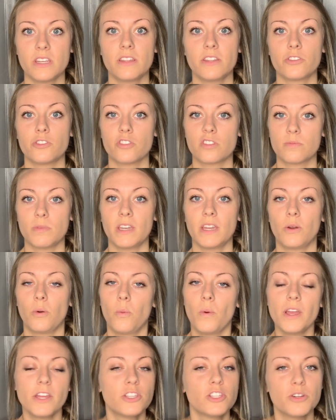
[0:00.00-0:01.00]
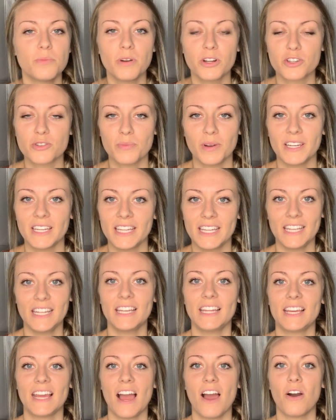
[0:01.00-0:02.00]
that you're spending way too much money
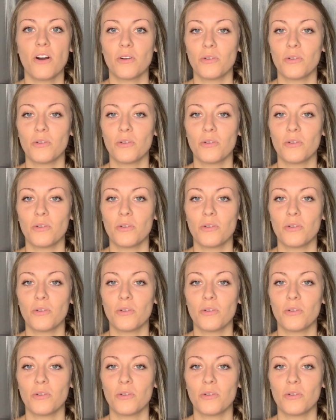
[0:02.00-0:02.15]
eating out,